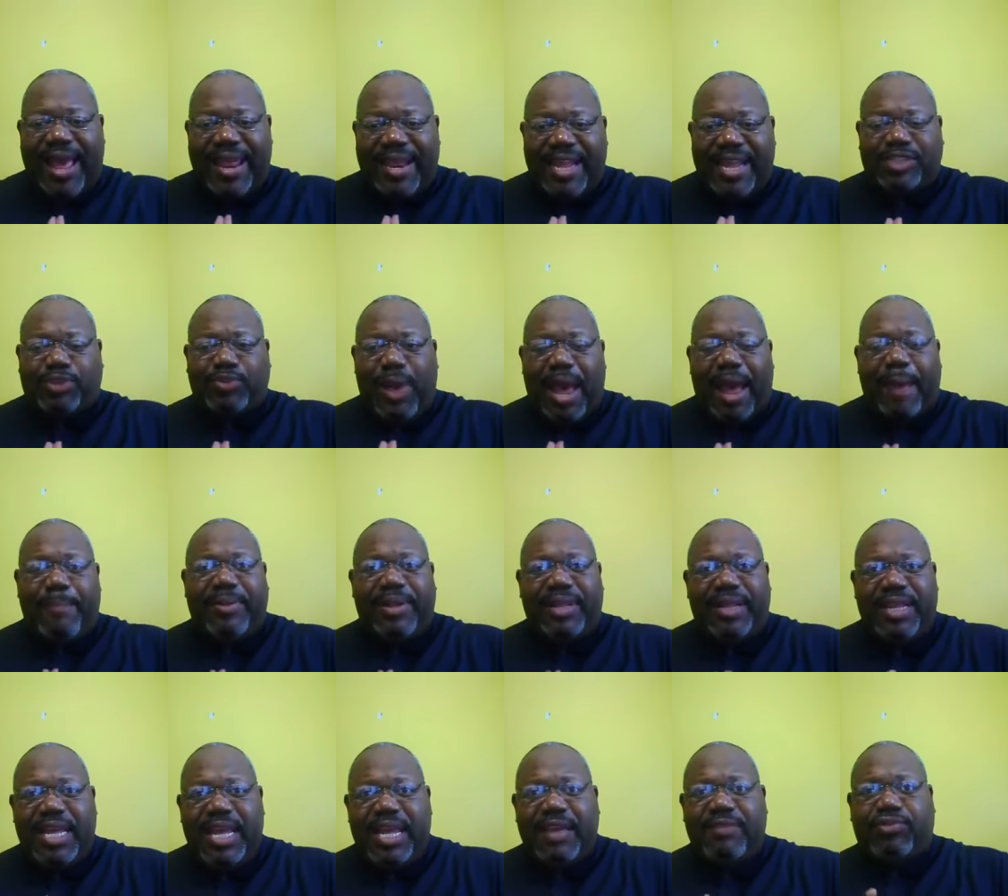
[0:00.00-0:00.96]
I, that's why I
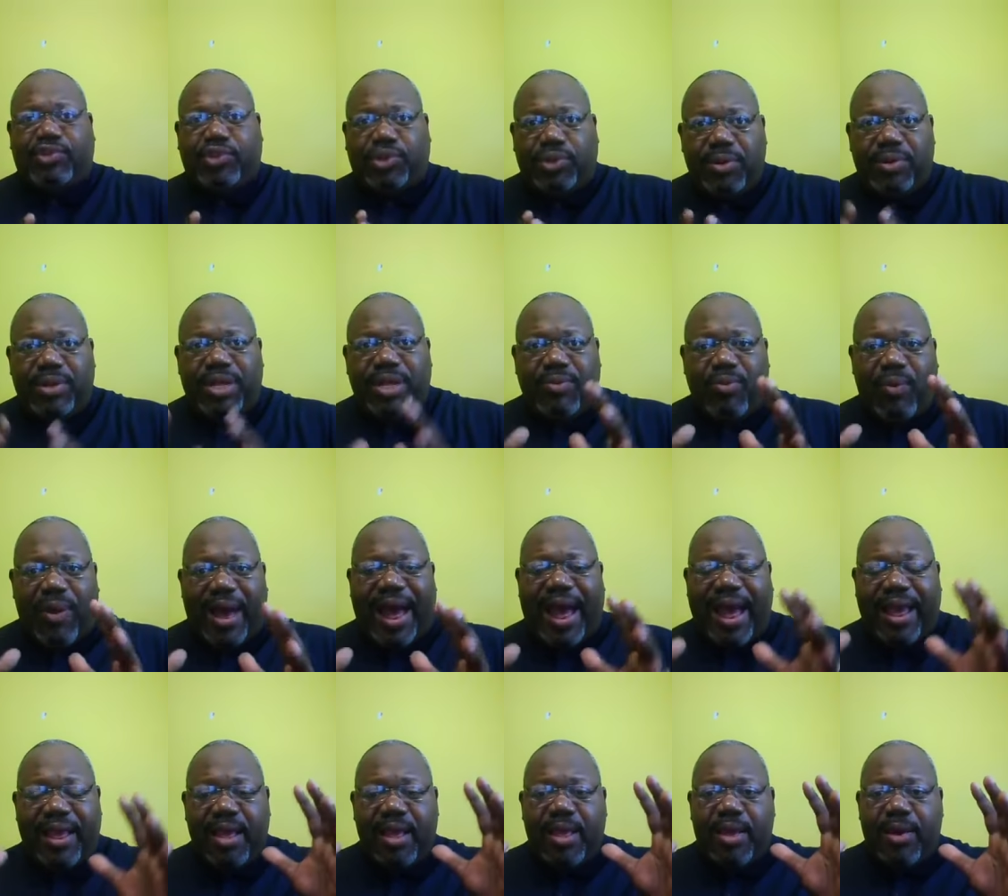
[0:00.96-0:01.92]
believe truly
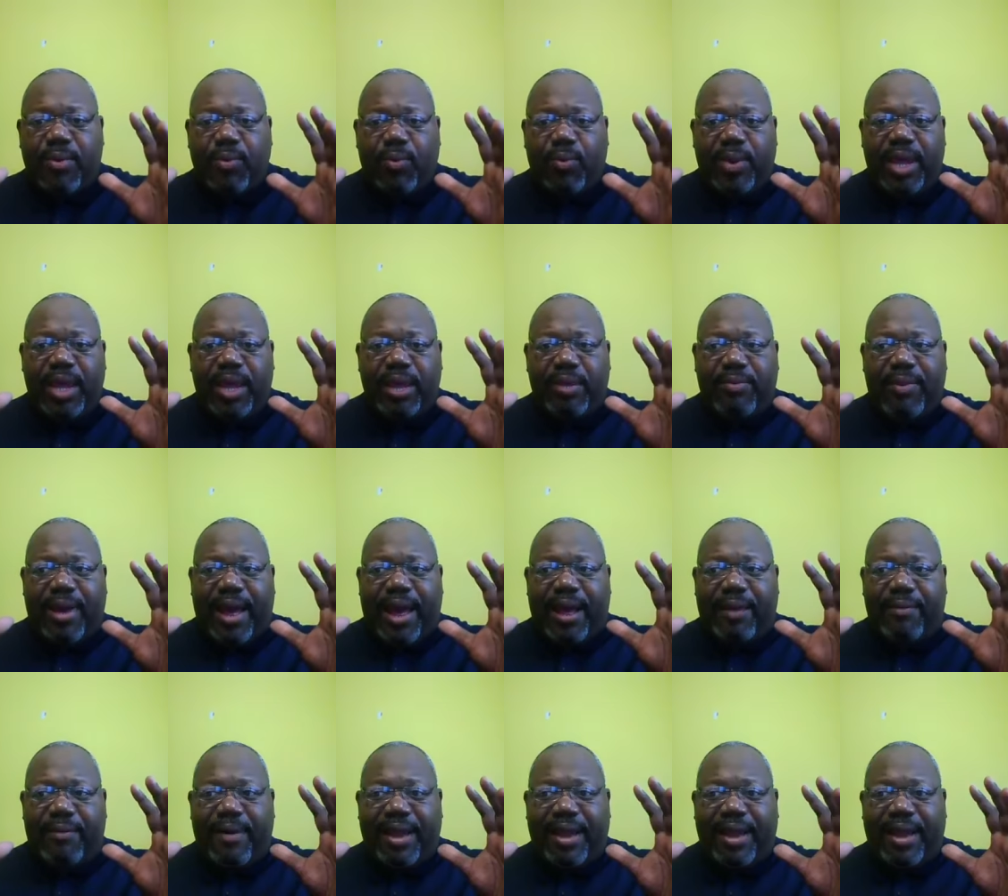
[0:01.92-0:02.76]
why we why,